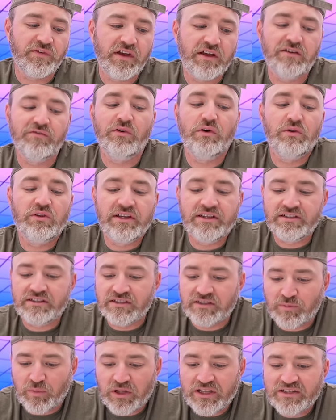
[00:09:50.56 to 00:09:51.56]
fan of OLED
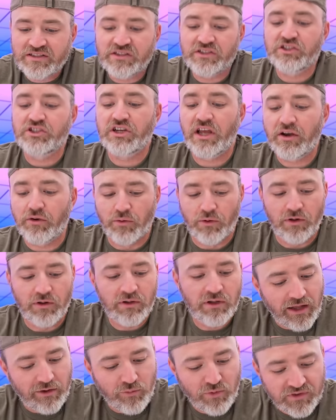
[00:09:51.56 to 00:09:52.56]
displays in
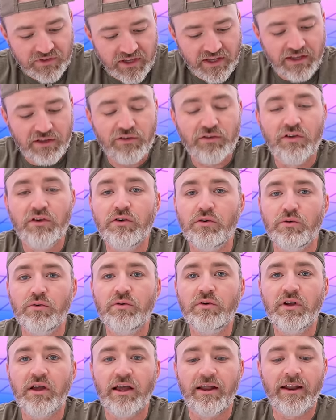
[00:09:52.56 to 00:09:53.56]
general and what they can do
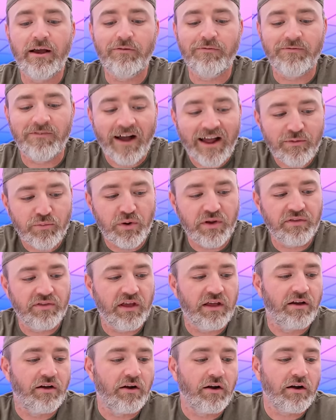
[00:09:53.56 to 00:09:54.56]
and how vibrant
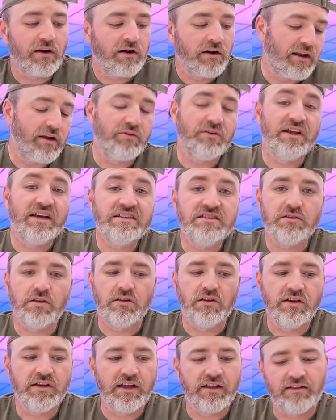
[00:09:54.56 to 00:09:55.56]
they are and how nice to
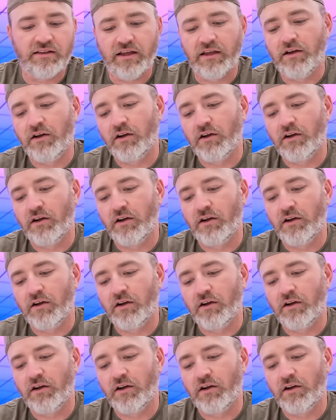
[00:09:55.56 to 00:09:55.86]
look at they